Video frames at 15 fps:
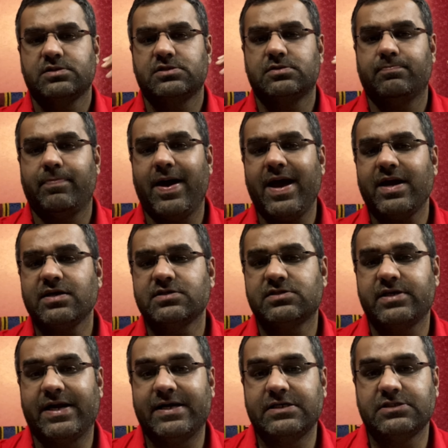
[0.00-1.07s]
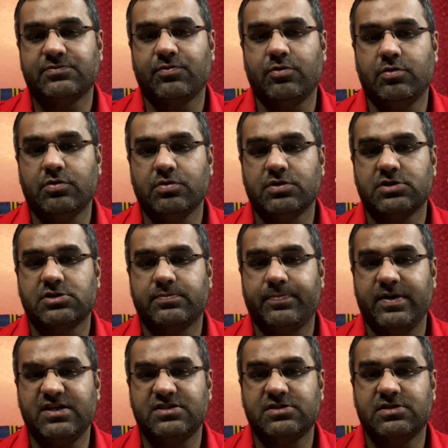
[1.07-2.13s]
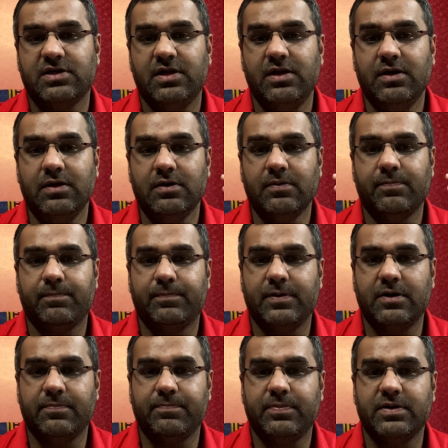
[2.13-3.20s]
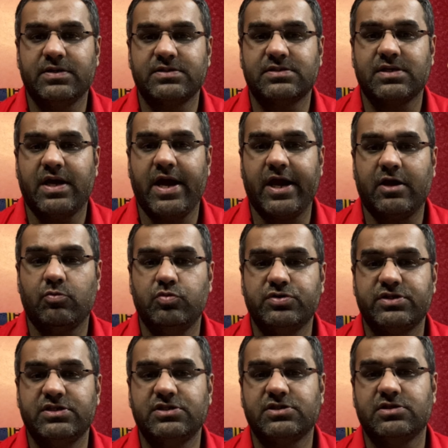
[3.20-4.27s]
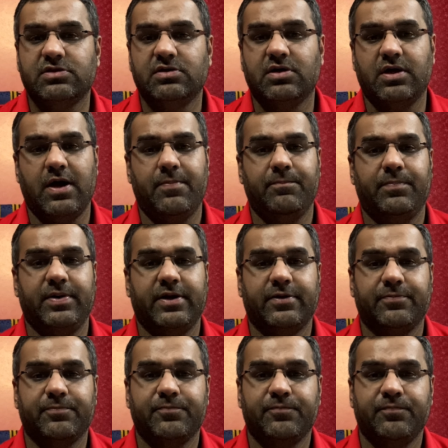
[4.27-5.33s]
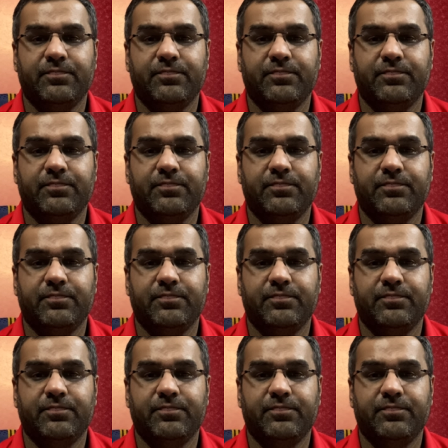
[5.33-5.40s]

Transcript: SPAC stands for Special Purpose Acquisition Company.